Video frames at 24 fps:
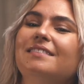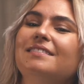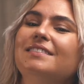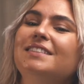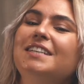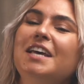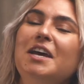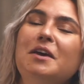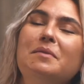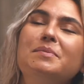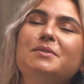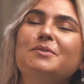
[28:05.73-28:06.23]

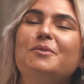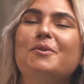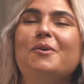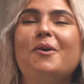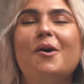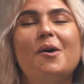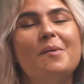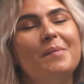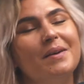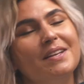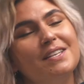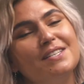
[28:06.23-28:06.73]
tips or
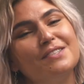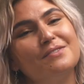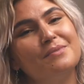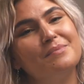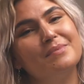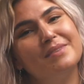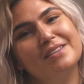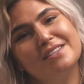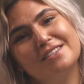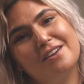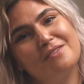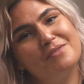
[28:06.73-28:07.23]
comments from
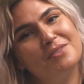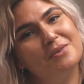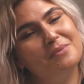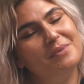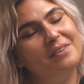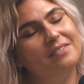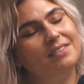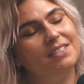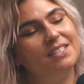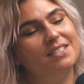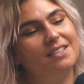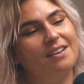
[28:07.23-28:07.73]
the stuff that
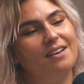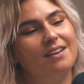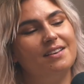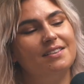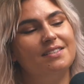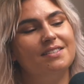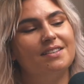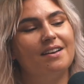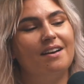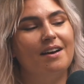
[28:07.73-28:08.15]
we've discussed,